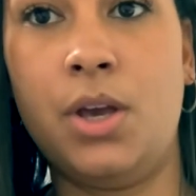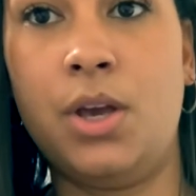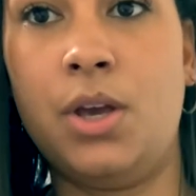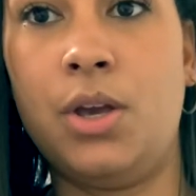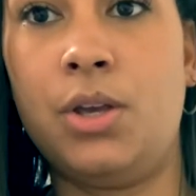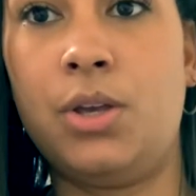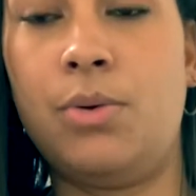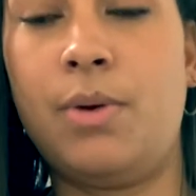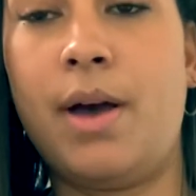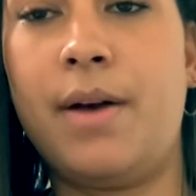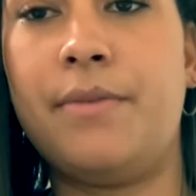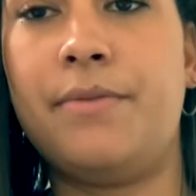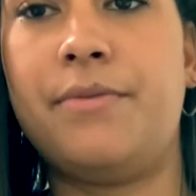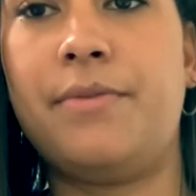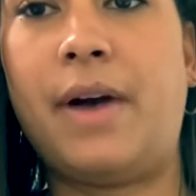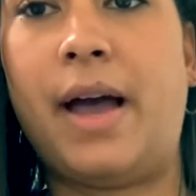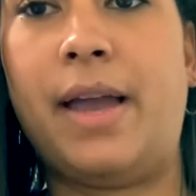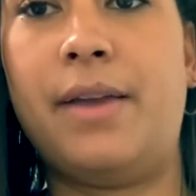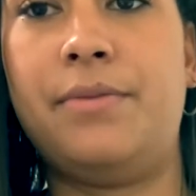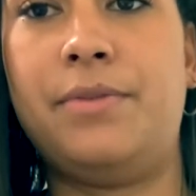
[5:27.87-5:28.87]
You have
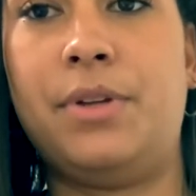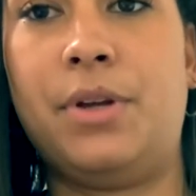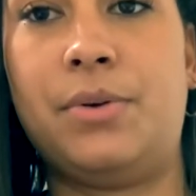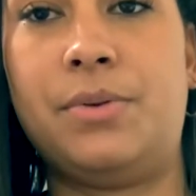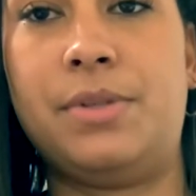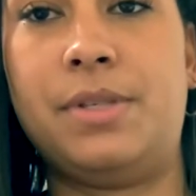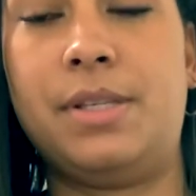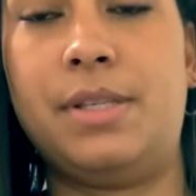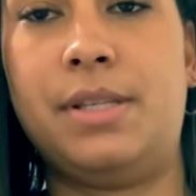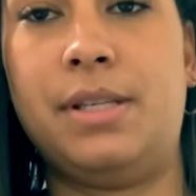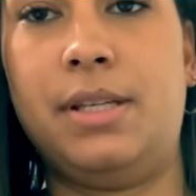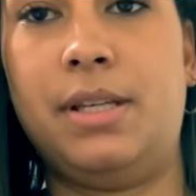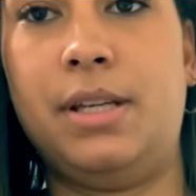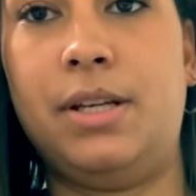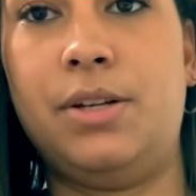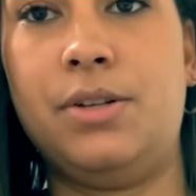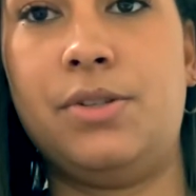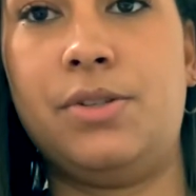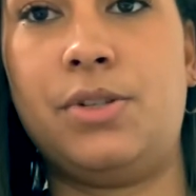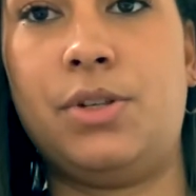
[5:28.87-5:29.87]
5 doses in
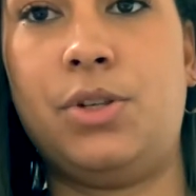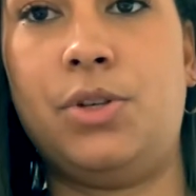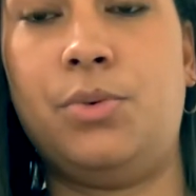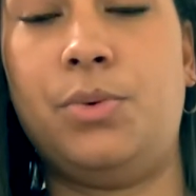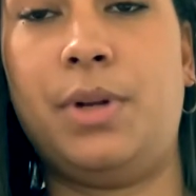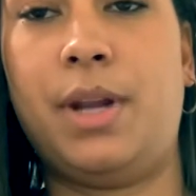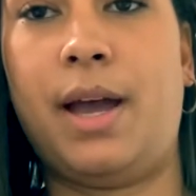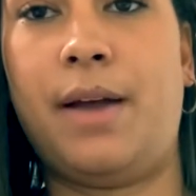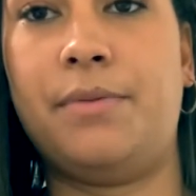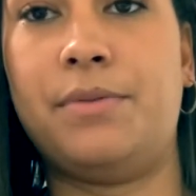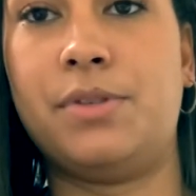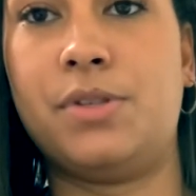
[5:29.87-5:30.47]
here, so you would have